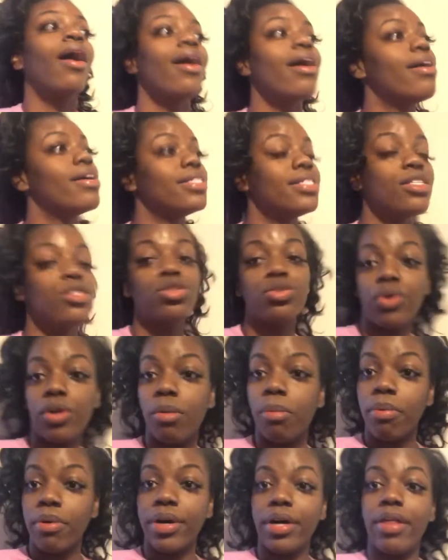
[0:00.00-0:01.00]
Is he short
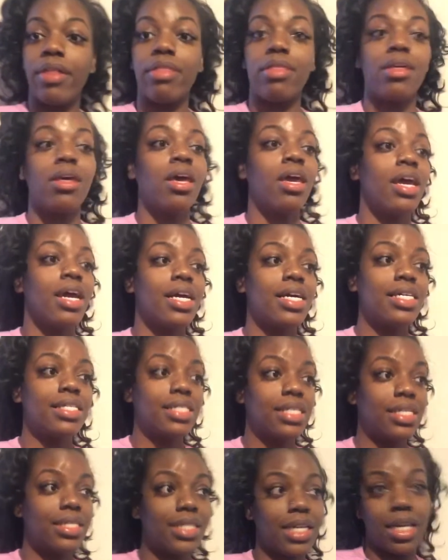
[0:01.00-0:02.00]
of breath? Is
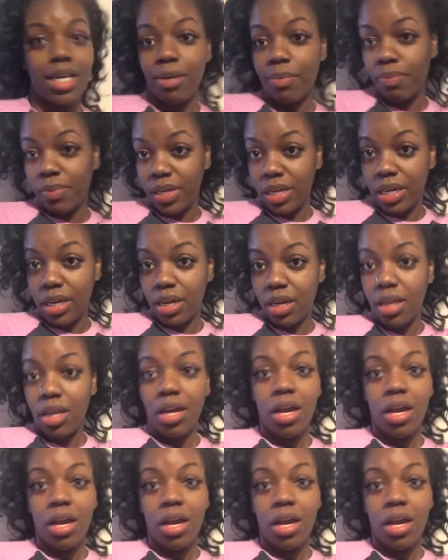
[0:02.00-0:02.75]
he tachypneic?